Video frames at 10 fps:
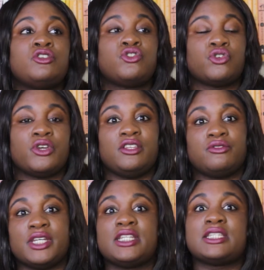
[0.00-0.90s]
drawing the
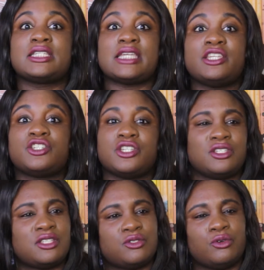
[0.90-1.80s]
reader's attention
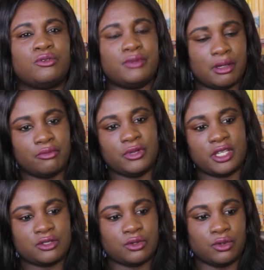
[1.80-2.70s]
to the sort of
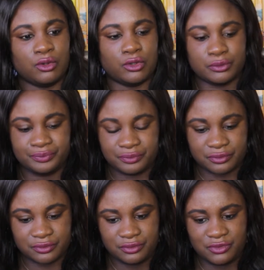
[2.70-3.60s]
numbness or
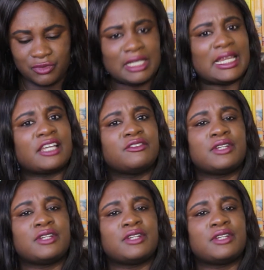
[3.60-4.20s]
lack of